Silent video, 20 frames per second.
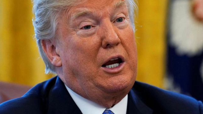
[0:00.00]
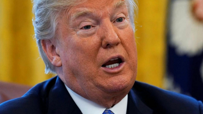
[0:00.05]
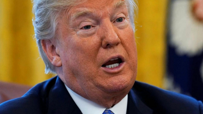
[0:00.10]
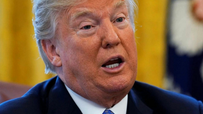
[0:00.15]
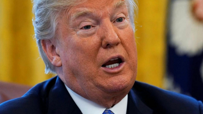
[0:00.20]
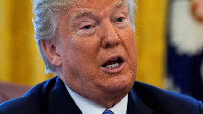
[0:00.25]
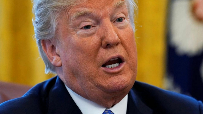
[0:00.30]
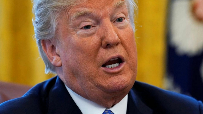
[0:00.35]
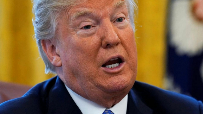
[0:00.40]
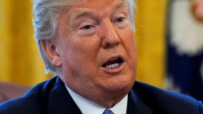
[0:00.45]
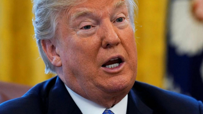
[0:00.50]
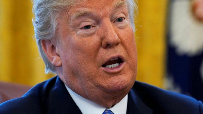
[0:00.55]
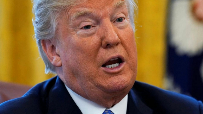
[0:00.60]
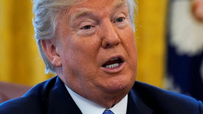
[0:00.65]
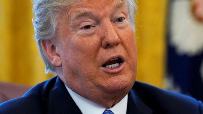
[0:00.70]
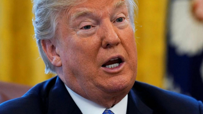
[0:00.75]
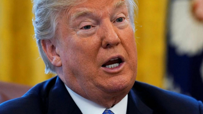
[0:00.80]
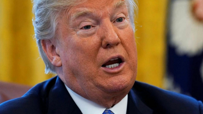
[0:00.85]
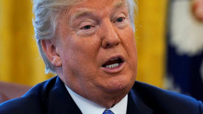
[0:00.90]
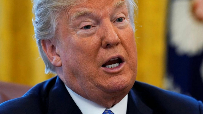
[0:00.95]

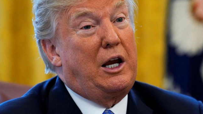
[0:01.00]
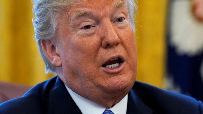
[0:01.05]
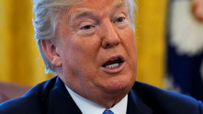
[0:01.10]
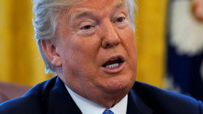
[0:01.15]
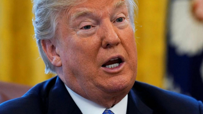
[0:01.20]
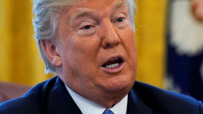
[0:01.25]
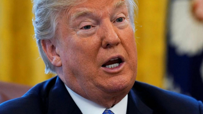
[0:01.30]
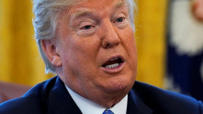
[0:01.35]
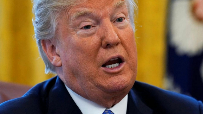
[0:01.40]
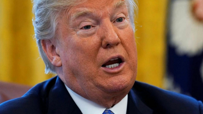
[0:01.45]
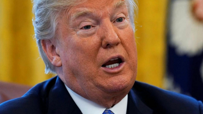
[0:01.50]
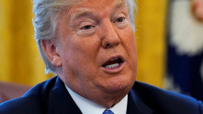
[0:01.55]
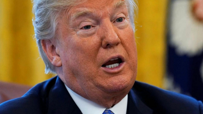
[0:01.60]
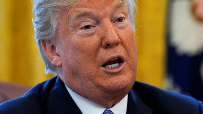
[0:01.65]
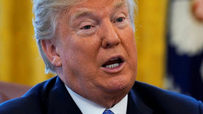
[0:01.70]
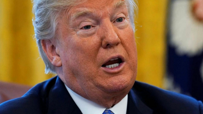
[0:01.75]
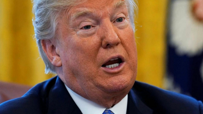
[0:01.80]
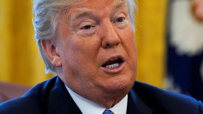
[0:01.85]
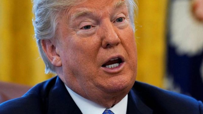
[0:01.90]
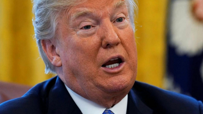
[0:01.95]

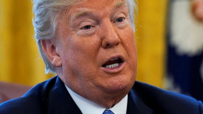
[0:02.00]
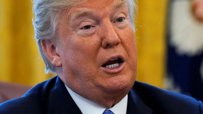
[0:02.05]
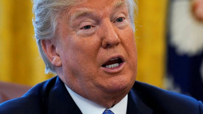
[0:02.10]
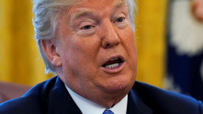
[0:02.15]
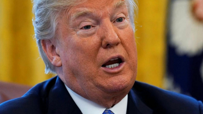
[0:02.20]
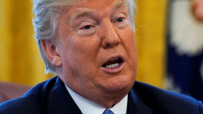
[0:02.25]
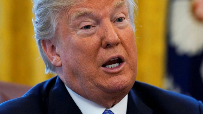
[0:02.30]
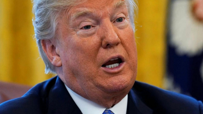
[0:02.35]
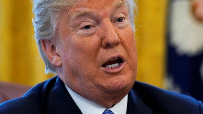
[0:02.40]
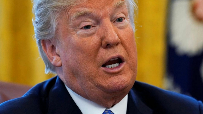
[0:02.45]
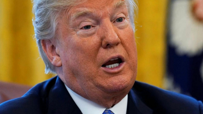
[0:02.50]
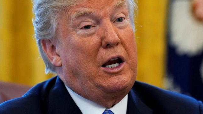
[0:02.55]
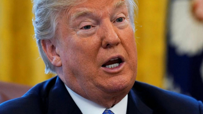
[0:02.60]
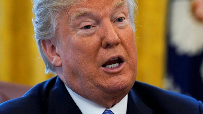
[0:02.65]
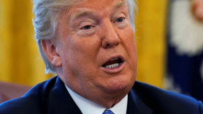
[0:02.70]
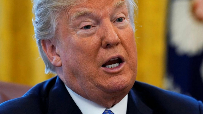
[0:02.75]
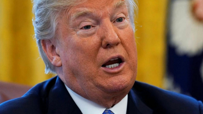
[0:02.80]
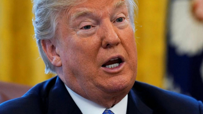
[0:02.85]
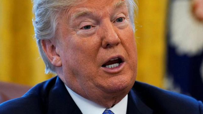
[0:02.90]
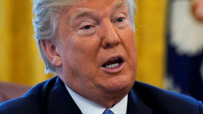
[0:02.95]

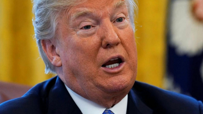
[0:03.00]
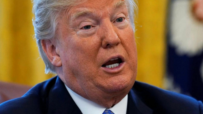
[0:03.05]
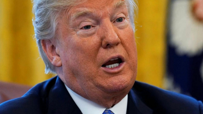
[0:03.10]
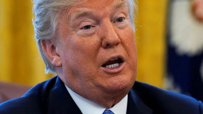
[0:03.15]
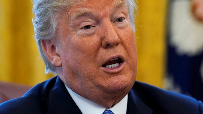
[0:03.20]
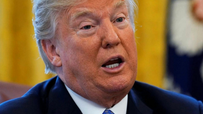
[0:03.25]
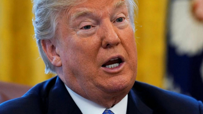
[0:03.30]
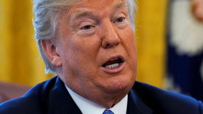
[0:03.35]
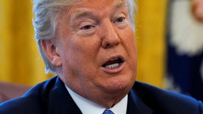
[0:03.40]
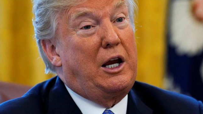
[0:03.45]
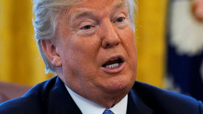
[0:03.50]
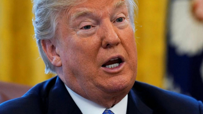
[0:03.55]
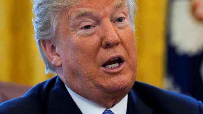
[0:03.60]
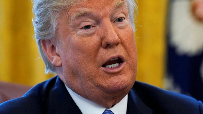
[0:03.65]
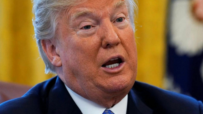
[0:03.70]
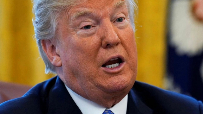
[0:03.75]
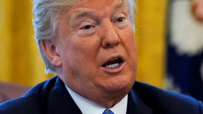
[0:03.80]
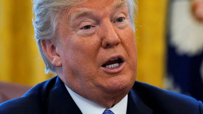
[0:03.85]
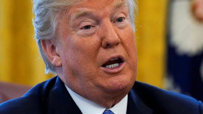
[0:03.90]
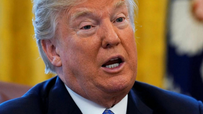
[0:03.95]

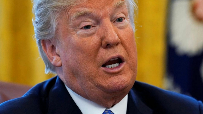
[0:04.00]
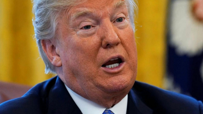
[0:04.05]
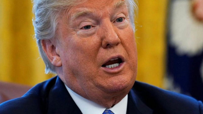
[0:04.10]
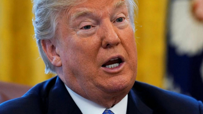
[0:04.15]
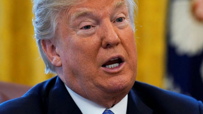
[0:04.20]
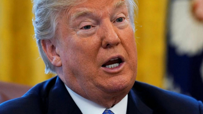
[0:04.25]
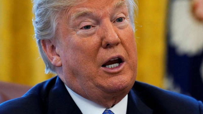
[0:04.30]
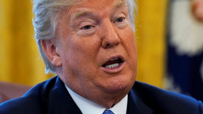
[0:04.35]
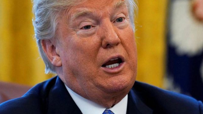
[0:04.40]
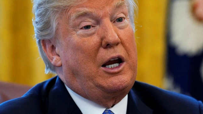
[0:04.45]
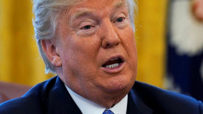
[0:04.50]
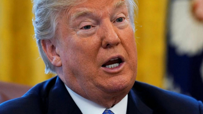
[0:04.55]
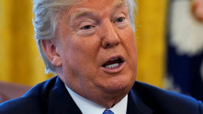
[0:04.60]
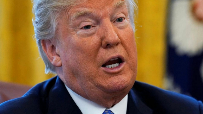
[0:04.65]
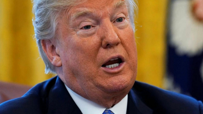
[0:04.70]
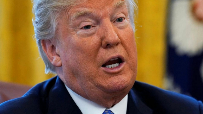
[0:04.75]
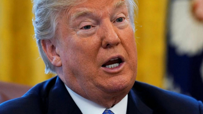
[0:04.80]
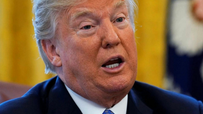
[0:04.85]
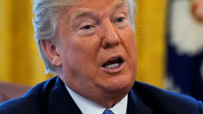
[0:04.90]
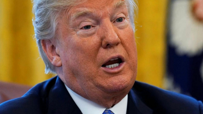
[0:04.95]

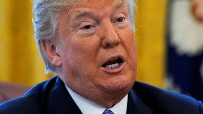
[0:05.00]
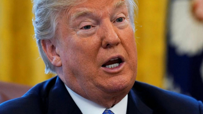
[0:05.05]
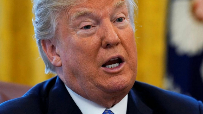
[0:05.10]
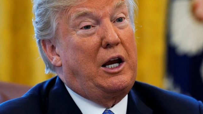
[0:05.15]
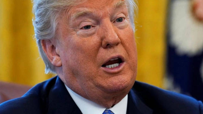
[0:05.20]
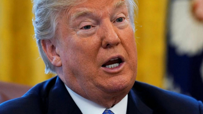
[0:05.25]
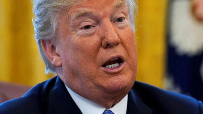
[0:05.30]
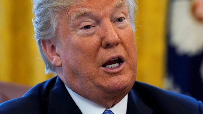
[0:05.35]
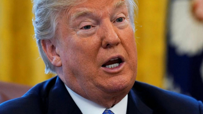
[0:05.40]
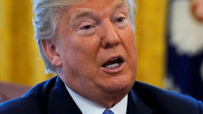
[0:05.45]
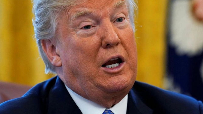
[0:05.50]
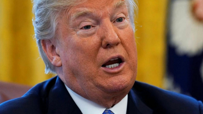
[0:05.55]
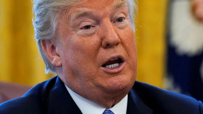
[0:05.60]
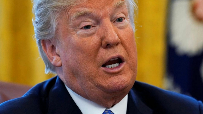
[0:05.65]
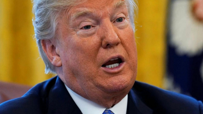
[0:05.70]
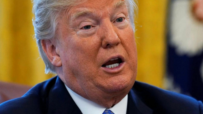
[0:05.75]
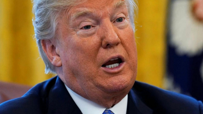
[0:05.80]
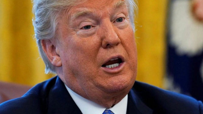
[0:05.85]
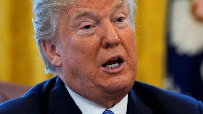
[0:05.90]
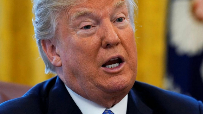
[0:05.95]

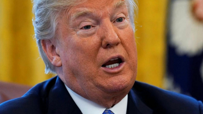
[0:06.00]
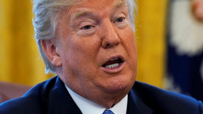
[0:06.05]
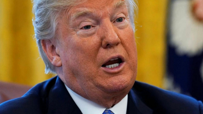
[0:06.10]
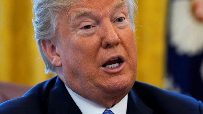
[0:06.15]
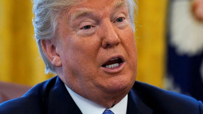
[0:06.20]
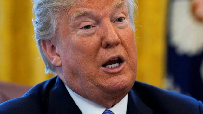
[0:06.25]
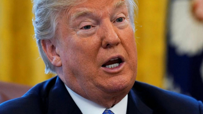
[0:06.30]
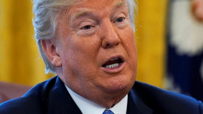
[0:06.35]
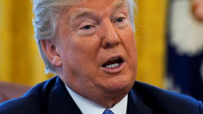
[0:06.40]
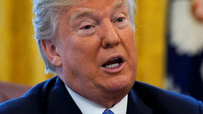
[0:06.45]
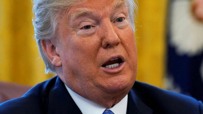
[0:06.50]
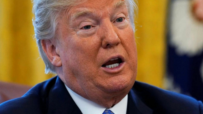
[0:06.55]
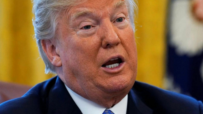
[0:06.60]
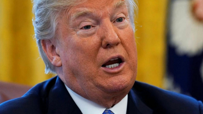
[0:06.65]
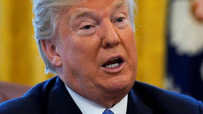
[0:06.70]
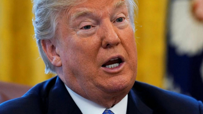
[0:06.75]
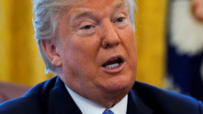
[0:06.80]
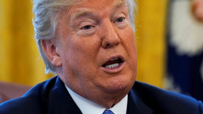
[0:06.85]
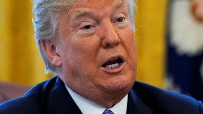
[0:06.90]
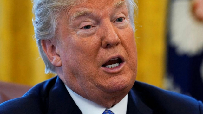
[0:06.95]

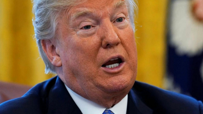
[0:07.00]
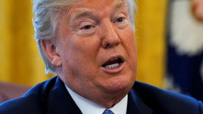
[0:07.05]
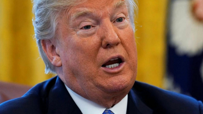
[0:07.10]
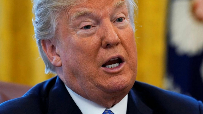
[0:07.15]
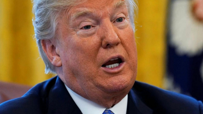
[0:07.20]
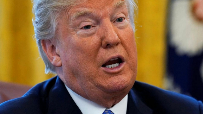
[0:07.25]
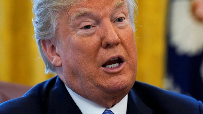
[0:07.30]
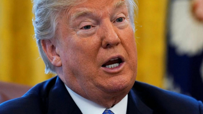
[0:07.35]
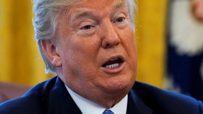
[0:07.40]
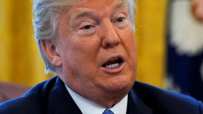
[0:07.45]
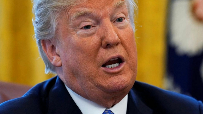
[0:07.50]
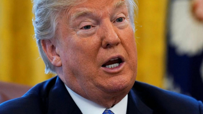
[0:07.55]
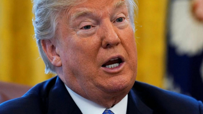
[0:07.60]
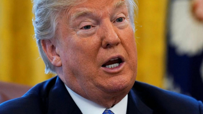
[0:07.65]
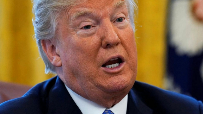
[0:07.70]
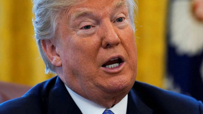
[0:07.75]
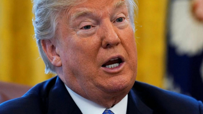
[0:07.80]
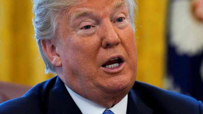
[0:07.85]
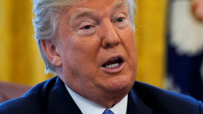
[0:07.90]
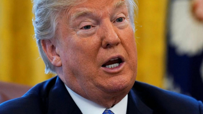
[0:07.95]

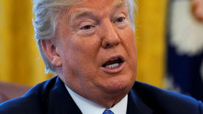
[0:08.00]
This is a still picture; no speech is visible.